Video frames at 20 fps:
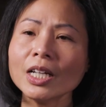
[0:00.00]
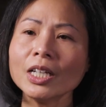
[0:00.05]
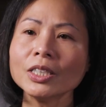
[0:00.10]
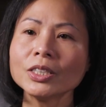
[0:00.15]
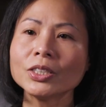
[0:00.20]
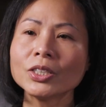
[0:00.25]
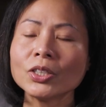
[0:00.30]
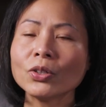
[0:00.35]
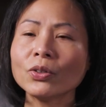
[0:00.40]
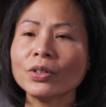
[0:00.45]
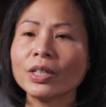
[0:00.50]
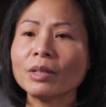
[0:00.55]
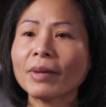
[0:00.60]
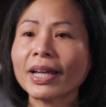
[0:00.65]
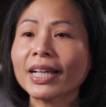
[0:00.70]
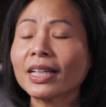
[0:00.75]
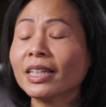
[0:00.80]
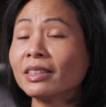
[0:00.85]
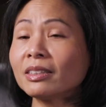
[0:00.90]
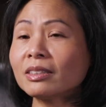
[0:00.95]
So, in my
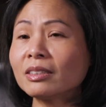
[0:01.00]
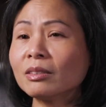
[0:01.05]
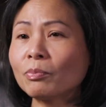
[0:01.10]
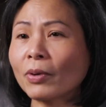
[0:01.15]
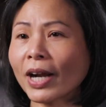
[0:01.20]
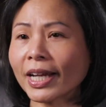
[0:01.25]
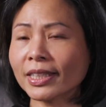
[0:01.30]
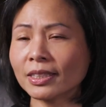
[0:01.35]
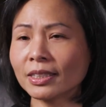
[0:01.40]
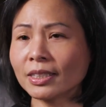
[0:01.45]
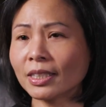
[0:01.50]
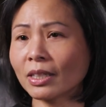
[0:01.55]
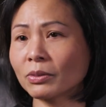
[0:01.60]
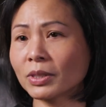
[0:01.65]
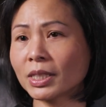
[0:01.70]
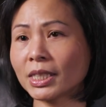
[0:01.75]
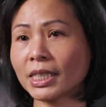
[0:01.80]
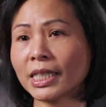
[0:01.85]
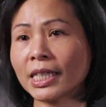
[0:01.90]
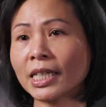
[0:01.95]
clinical practice, I
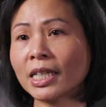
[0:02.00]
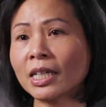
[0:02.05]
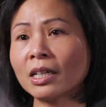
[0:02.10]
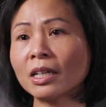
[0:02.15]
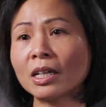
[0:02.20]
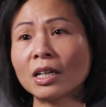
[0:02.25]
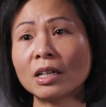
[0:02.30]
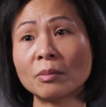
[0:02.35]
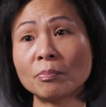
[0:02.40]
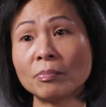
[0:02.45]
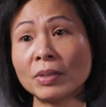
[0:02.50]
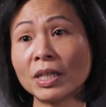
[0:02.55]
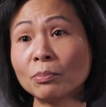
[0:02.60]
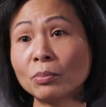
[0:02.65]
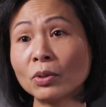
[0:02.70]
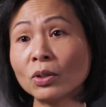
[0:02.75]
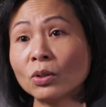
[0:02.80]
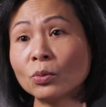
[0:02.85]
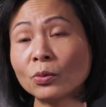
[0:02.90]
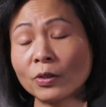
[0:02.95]
was seeing
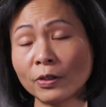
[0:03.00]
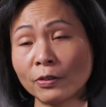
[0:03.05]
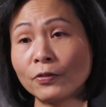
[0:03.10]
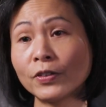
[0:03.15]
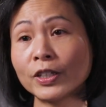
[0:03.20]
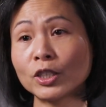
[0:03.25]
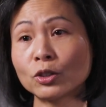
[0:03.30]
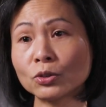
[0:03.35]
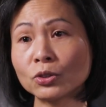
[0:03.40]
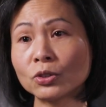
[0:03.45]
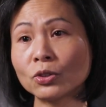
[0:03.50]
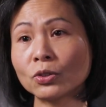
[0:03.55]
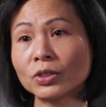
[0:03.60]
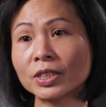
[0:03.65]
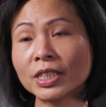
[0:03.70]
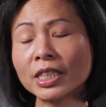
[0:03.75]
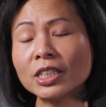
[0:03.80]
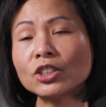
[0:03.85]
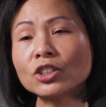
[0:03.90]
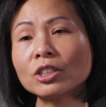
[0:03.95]
people with visual snow
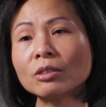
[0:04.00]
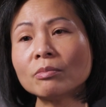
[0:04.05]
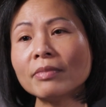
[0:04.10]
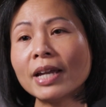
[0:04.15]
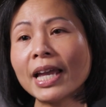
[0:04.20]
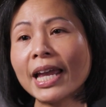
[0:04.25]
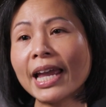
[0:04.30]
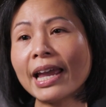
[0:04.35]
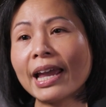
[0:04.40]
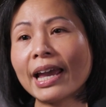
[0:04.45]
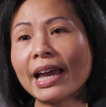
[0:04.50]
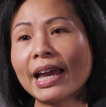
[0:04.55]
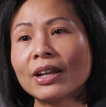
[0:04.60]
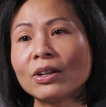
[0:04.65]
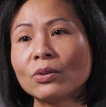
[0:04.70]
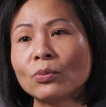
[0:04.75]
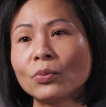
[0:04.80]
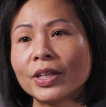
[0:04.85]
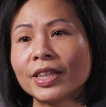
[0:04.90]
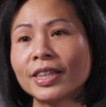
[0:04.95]
syndrome
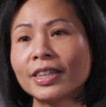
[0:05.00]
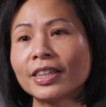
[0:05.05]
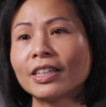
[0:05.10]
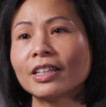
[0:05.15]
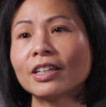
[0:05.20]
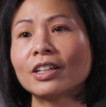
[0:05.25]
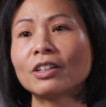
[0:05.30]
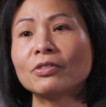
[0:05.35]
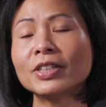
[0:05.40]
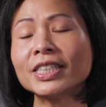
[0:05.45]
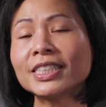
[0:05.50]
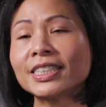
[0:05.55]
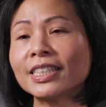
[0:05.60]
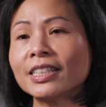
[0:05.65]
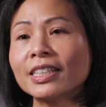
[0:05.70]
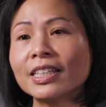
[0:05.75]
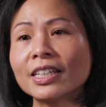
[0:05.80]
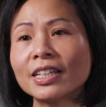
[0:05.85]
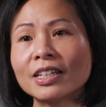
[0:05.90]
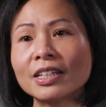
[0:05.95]
and with the
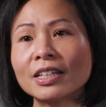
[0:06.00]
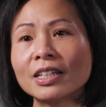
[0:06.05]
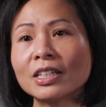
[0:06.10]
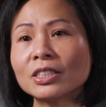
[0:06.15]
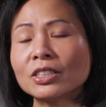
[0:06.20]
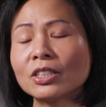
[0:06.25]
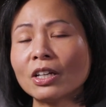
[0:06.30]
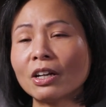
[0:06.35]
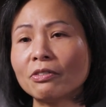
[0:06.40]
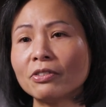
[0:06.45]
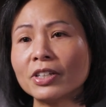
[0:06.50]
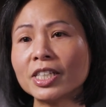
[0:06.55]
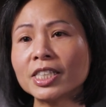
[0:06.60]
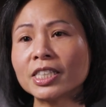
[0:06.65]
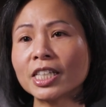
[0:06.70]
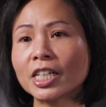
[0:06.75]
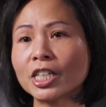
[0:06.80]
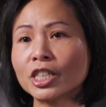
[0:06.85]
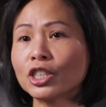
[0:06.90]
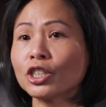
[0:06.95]
recent years
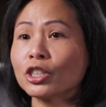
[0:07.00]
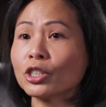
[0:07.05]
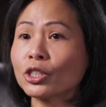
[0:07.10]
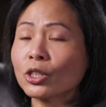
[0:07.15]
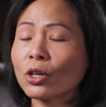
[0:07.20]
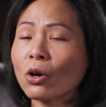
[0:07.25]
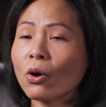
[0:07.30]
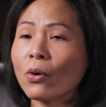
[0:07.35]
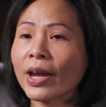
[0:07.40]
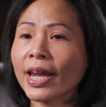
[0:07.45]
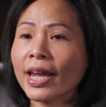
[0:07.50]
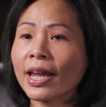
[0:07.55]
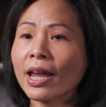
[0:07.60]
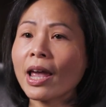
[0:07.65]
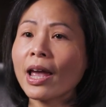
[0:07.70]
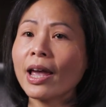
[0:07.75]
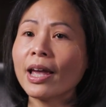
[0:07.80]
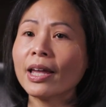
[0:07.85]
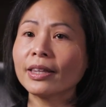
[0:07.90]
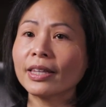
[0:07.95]
research showing
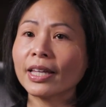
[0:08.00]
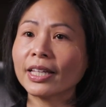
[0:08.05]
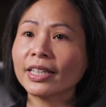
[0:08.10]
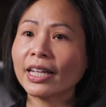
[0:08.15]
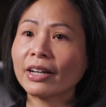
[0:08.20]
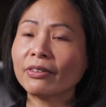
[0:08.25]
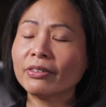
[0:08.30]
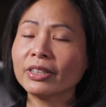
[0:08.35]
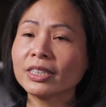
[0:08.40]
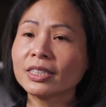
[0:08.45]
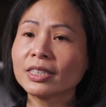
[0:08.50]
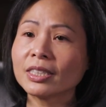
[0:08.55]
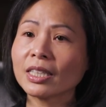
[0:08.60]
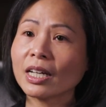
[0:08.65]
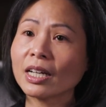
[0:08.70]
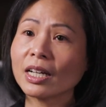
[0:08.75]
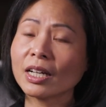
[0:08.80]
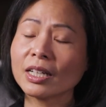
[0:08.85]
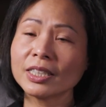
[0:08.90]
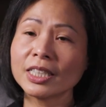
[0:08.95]
that there is
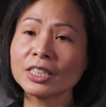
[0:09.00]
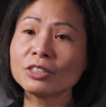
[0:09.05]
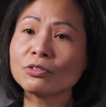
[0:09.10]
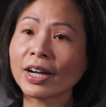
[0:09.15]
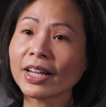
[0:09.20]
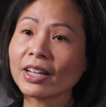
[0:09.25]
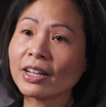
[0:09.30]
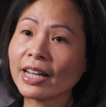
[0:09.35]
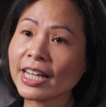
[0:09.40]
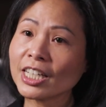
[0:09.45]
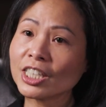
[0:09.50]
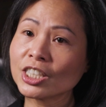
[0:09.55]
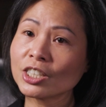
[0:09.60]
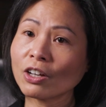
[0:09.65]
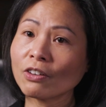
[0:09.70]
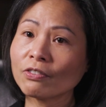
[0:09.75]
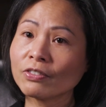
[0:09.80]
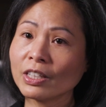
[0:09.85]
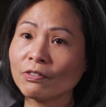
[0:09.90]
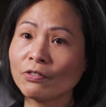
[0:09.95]
dysregulation
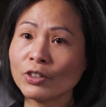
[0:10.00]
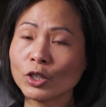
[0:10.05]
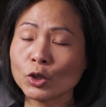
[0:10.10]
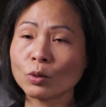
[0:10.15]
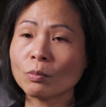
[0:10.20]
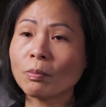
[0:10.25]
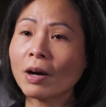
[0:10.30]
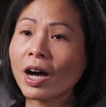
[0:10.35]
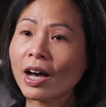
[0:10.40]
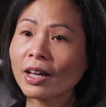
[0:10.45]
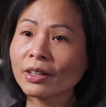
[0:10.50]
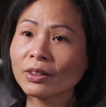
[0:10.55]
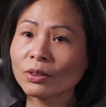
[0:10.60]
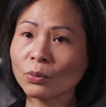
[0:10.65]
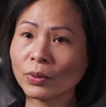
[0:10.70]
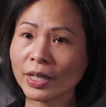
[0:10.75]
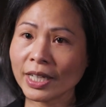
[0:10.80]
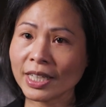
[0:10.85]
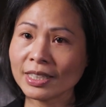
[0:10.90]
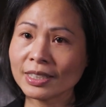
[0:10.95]
of the visual
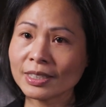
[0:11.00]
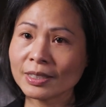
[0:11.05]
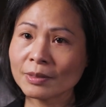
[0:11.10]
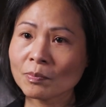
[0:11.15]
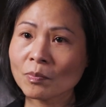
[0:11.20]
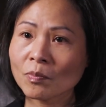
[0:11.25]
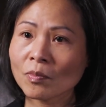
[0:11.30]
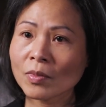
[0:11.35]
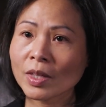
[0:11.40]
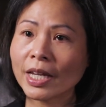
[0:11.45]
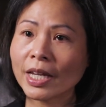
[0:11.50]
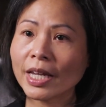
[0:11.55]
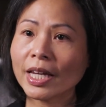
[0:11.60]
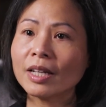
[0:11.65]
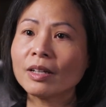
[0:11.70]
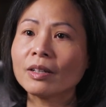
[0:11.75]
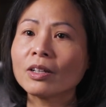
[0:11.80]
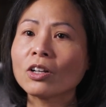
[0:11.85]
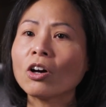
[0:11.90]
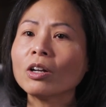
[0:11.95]
pathways
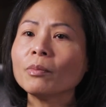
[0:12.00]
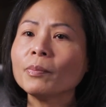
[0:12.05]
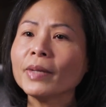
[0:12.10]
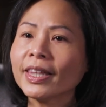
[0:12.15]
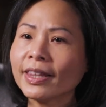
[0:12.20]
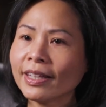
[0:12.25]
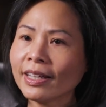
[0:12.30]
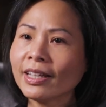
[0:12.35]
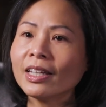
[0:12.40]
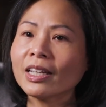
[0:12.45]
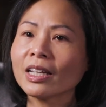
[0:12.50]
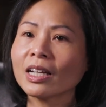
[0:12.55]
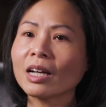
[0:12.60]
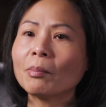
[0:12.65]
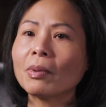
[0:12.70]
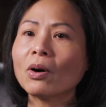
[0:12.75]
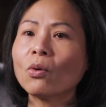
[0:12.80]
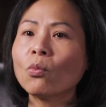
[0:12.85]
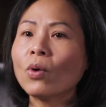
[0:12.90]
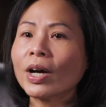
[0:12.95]
it got me thinking
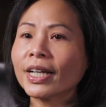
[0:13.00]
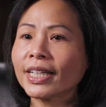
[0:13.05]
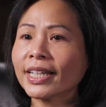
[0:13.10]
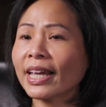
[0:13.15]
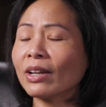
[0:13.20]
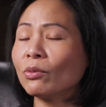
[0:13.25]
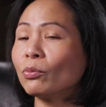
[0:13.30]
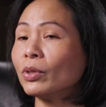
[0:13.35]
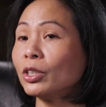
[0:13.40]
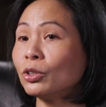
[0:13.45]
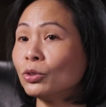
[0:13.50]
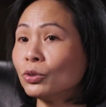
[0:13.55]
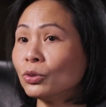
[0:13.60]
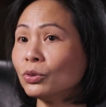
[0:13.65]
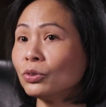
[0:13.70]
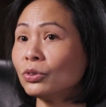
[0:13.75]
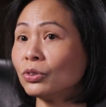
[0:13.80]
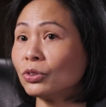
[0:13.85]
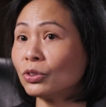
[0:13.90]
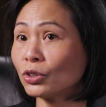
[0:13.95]
about what can we
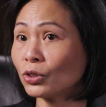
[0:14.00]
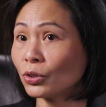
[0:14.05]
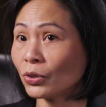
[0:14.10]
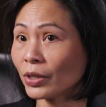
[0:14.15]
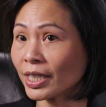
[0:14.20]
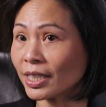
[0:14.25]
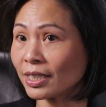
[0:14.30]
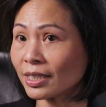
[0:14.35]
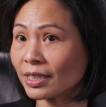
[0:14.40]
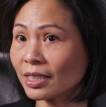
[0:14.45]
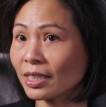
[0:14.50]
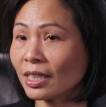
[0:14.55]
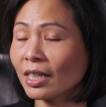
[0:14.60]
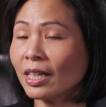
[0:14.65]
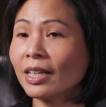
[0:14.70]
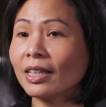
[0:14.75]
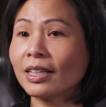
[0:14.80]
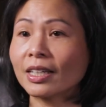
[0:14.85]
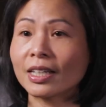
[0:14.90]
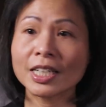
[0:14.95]
do to treat
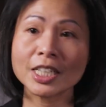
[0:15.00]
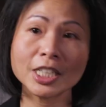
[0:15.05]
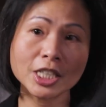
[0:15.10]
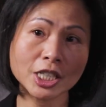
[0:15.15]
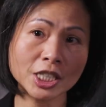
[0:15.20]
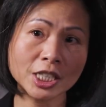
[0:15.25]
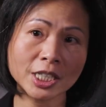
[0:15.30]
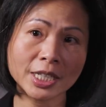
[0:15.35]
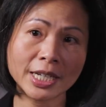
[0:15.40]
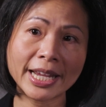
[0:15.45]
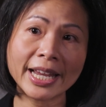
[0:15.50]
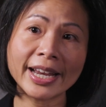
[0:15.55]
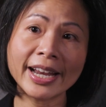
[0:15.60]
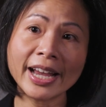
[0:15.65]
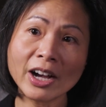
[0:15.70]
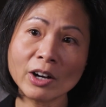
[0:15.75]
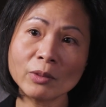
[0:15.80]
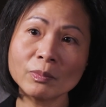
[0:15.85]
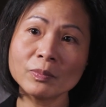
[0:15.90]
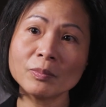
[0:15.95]
the condition and
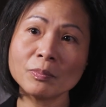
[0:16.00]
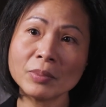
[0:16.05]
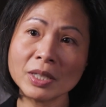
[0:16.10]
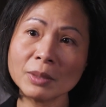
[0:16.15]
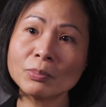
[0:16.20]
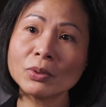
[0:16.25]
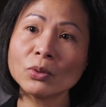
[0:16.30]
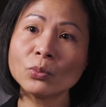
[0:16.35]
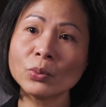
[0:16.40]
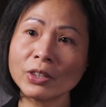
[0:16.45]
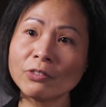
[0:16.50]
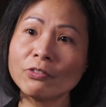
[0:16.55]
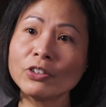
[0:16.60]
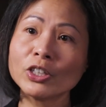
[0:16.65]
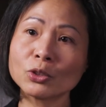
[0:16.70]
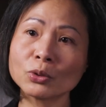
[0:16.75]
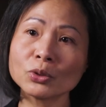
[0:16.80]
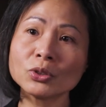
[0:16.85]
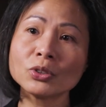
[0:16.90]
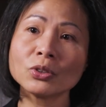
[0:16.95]
help people with
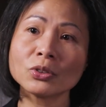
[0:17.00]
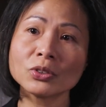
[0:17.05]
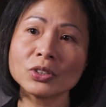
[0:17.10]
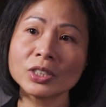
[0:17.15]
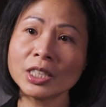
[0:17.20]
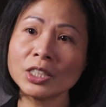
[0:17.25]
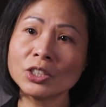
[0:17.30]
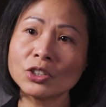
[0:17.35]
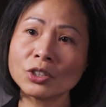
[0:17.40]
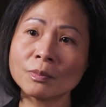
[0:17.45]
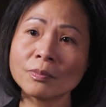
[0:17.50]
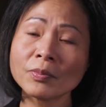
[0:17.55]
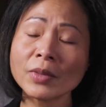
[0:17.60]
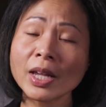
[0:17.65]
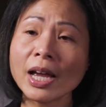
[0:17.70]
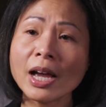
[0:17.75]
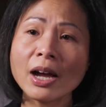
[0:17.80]
visual snow syndrome.